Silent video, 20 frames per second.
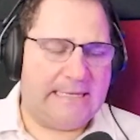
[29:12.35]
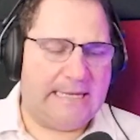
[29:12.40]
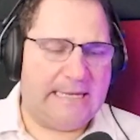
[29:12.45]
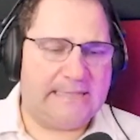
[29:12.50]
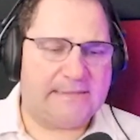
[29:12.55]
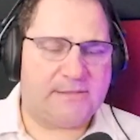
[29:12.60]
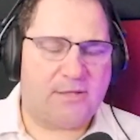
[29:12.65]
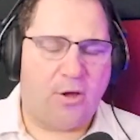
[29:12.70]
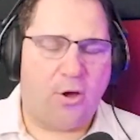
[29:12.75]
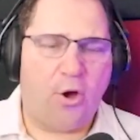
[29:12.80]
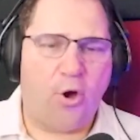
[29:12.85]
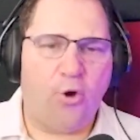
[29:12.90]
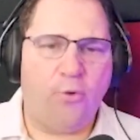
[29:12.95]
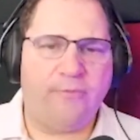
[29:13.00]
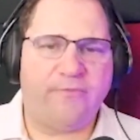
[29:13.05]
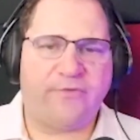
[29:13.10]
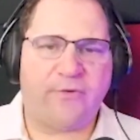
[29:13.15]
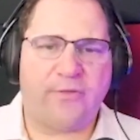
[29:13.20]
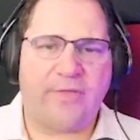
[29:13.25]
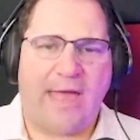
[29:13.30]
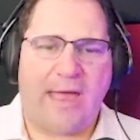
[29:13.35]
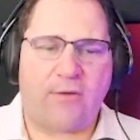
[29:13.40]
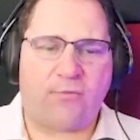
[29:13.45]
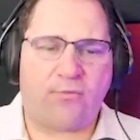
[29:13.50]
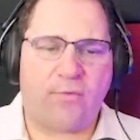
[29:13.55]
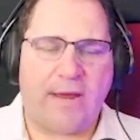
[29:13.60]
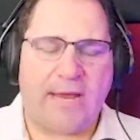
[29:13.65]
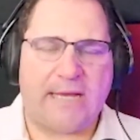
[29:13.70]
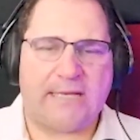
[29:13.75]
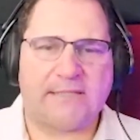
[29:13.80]
is the hope for that
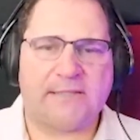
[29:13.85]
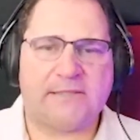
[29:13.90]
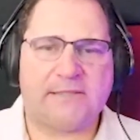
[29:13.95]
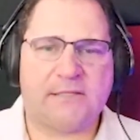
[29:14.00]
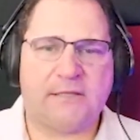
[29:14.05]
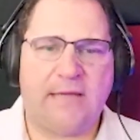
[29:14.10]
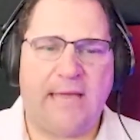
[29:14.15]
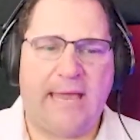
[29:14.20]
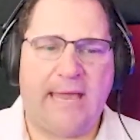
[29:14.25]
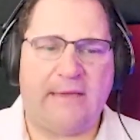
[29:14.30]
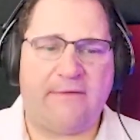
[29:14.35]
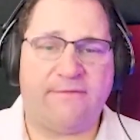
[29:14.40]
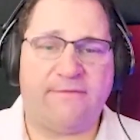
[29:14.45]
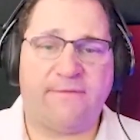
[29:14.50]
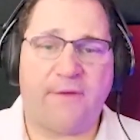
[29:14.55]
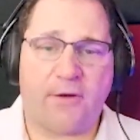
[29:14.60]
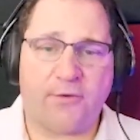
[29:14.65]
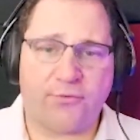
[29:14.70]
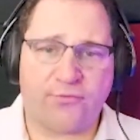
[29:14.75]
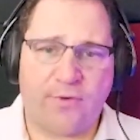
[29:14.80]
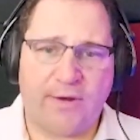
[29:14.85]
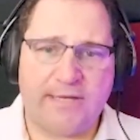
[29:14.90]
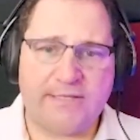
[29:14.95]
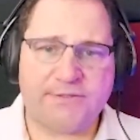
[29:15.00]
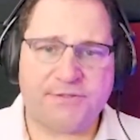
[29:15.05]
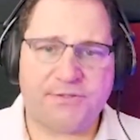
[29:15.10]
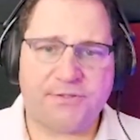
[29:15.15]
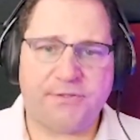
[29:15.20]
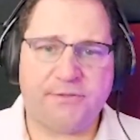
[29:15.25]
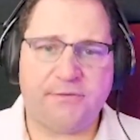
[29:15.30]
race a
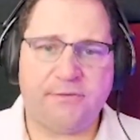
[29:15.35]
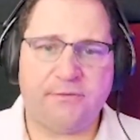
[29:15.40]
fundraiser